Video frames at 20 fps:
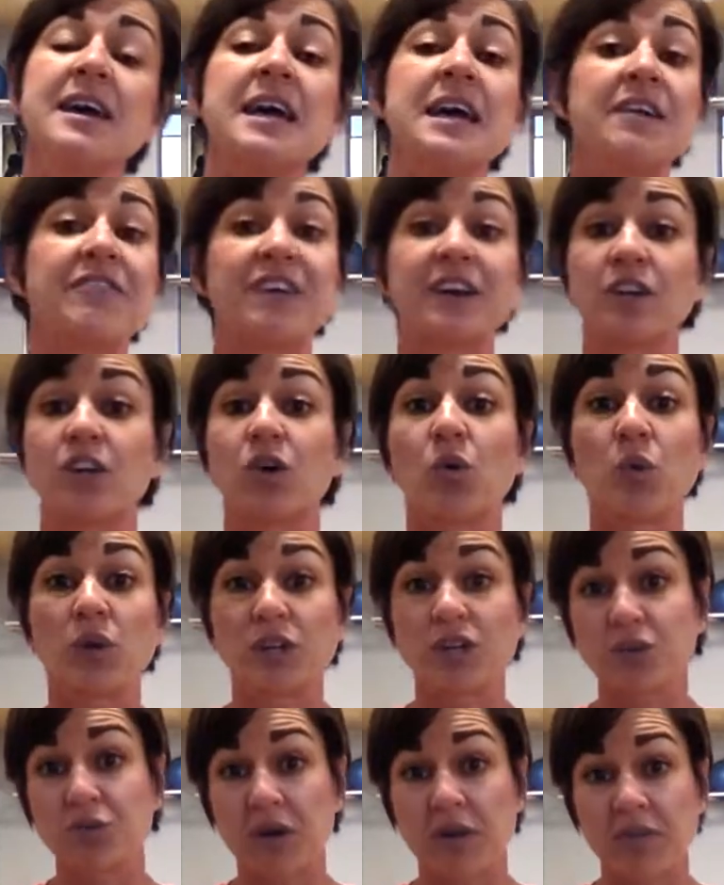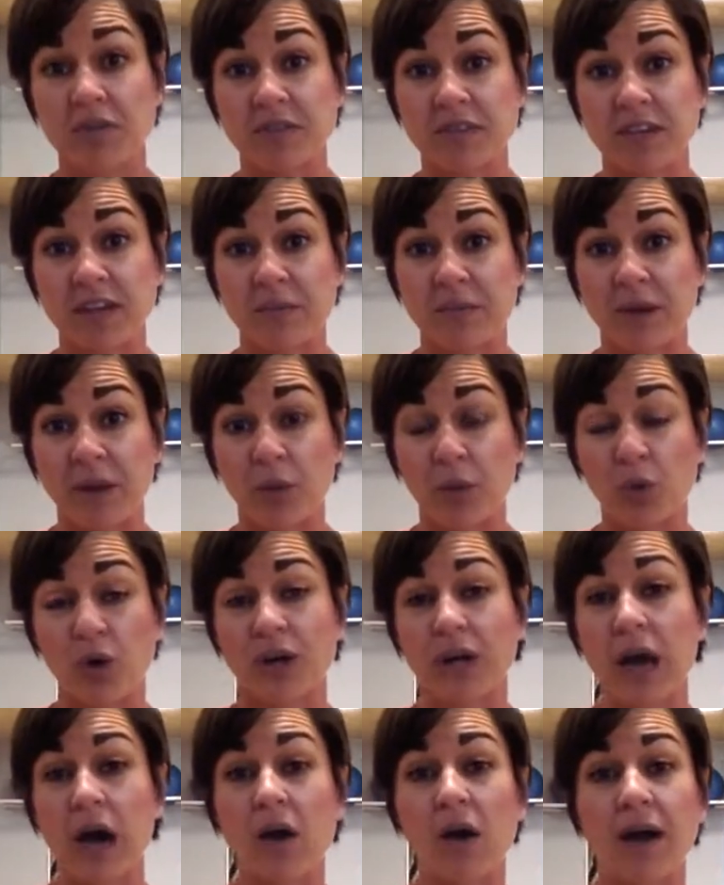If I don't want to do everything in my
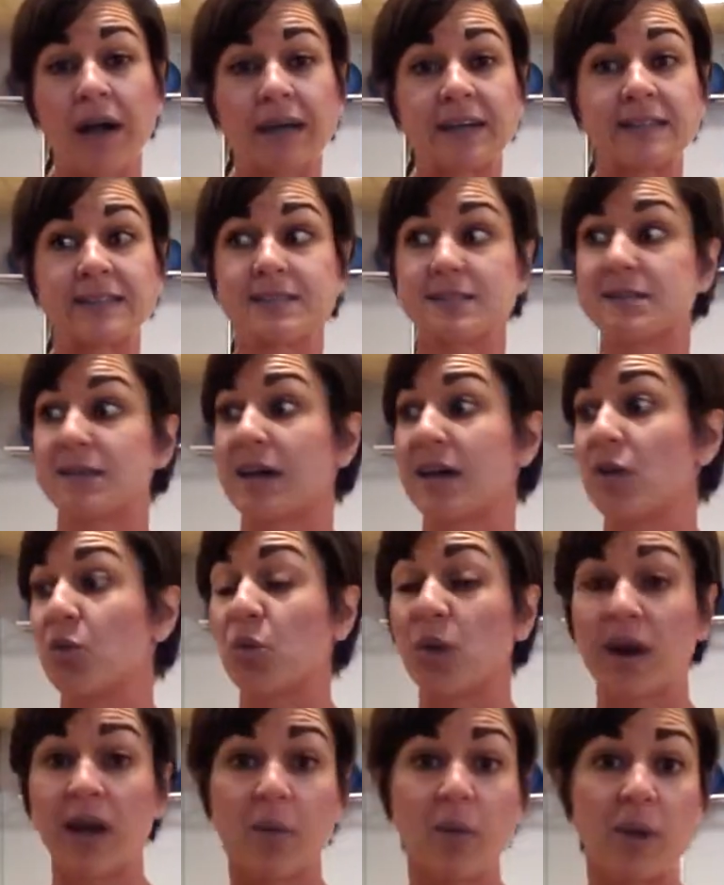workout, I can say when I